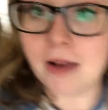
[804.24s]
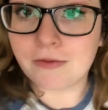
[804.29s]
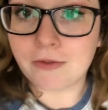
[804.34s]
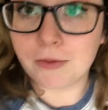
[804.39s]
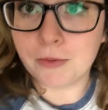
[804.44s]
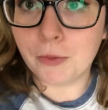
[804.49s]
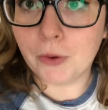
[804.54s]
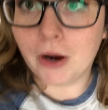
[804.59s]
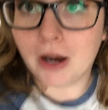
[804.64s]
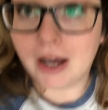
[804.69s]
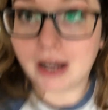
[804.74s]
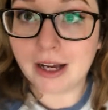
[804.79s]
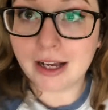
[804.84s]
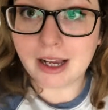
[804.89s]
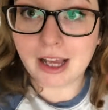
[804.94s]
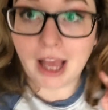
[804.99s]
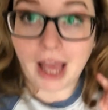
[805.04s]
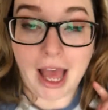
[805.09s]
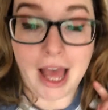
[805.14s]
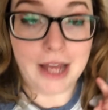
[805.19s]
home from
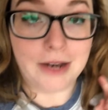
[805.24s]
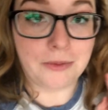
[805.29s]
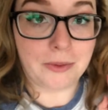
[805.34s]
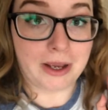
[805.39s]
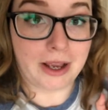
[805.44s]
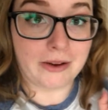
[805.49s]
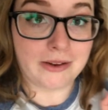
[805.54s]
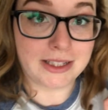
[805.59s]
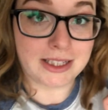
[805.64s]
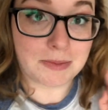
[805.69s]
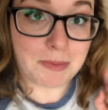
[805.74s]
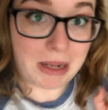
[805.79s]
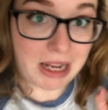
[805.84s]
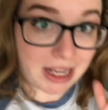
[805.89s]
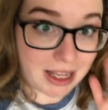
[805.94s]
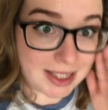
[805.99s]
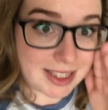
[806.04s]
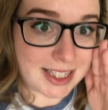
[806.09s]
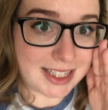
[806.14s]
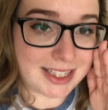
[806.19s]
work and we're going to
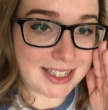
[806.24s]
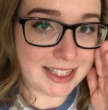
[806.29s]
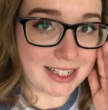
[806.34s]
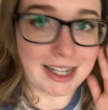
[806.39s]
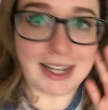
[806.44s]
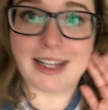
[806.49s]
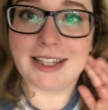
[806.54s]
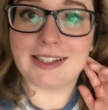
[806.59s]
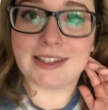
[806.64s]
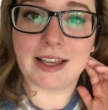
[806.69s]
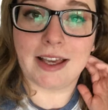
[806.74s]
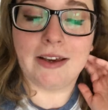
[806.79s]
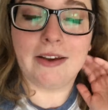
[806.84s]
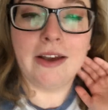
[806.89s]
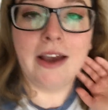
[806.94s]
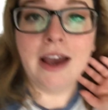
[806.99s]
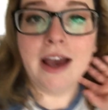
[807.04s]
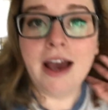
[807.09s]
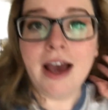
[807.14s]
Pilates tonight, so